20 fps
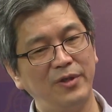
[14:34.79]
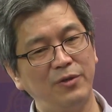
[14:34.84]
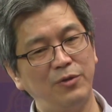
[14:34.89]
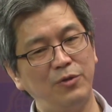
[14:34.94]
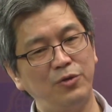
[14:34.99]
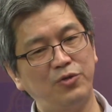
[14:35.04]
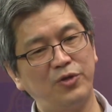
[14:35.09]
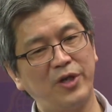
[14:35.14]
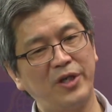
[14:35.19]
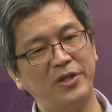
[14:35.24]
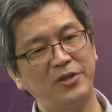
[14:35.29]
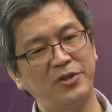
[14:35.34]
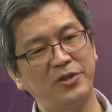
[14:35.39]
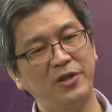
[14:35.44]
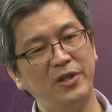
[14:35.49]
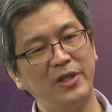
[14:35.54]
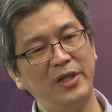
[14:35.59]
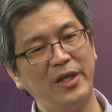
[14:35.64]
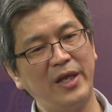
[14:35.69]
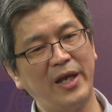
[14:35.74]
who
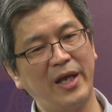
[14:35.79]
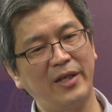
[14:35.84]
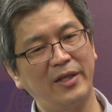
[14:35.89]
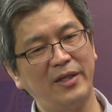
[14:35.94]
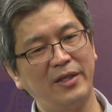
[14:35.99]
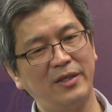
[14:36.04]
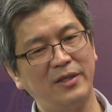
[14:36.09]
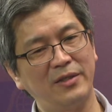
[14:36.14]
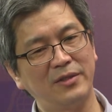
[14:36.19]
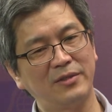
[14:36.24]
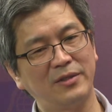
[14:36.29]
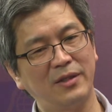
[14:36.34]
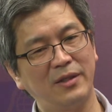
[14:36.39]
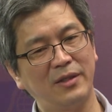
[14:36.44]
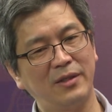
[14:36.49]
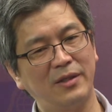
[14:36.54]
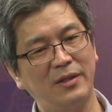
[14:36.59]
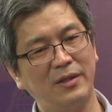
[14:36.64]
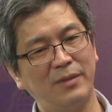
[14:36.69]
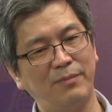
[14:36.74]
traditionally had
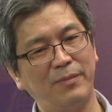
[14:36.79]
a